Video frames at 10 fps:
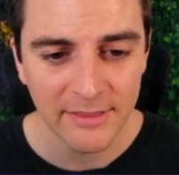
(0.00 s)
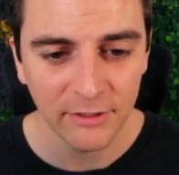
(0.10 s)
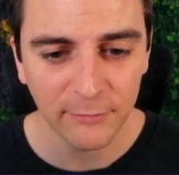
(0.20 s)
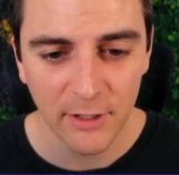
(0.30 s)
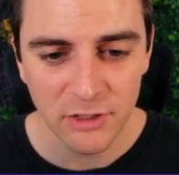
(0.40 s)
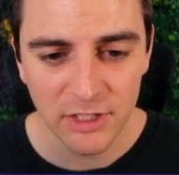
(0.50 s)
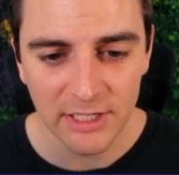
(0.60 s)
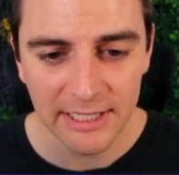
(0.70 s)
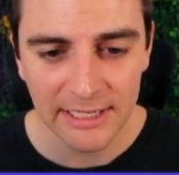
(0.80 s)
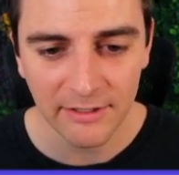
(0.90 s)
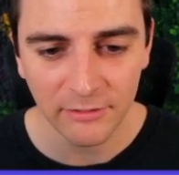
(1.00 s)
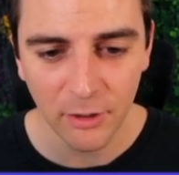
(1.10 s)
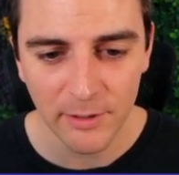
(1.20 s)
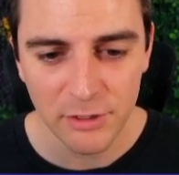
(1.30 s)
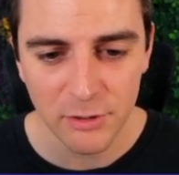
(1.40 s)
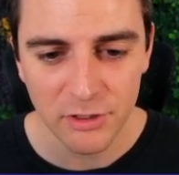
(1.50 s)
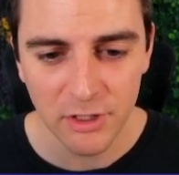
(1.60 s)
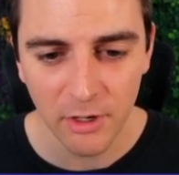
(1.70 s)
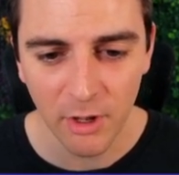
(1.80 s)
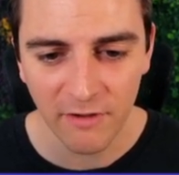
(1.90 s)
This function is going to
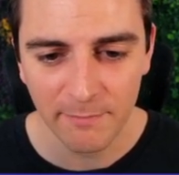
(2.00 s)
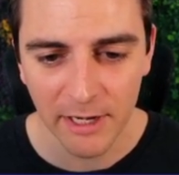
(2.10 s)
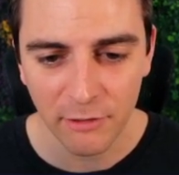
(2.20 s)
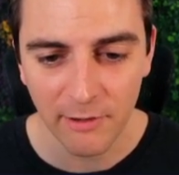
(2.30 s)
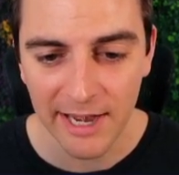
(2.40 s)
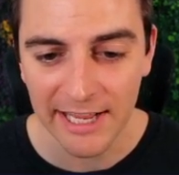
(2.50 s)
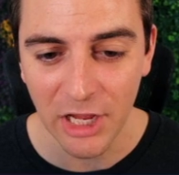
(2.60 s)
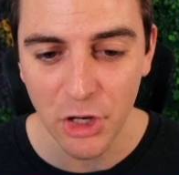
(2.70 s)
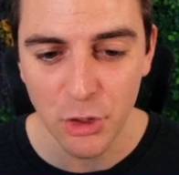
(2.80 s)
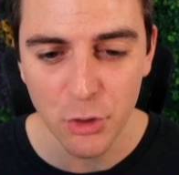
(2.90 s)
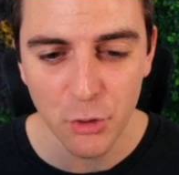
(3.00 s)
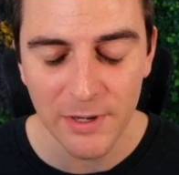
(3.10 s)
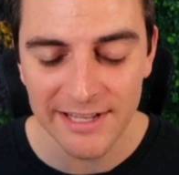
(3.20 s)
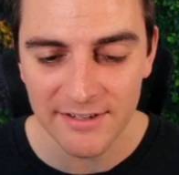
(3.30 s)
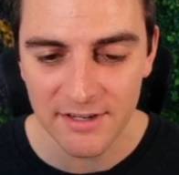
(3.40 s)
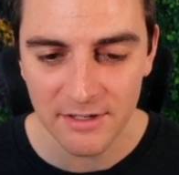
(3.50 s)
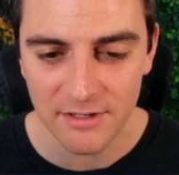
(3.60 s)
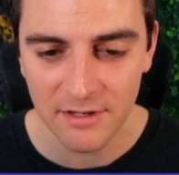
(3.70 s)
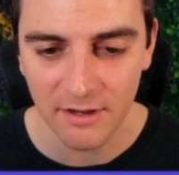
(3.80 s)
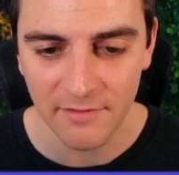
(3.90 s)
start off by creating a new
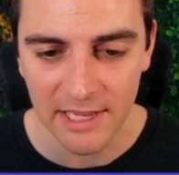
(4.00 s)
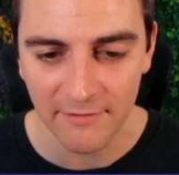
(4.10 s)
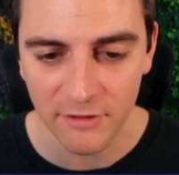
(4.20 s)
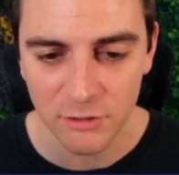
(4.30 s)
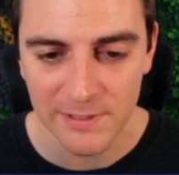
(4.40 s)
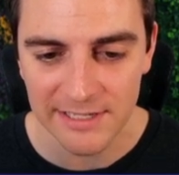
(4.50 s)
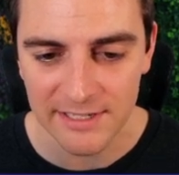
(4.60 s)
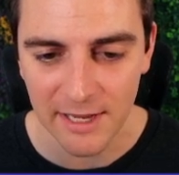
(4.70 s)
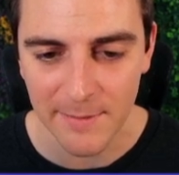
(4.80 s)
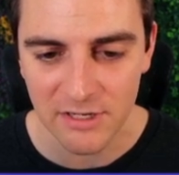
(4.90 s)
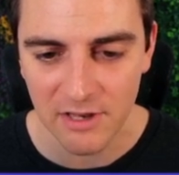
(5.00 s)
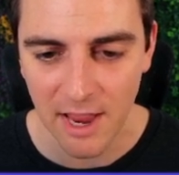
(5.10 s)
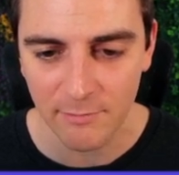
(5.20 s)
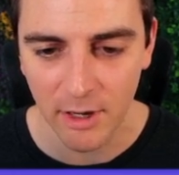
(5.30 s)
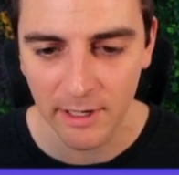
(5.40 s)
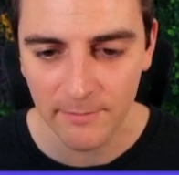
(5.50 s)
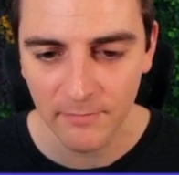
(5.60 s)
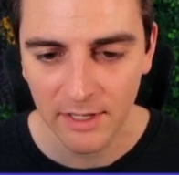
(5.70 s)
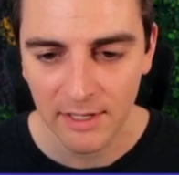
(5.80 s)
instance of the Finsweet CMS library.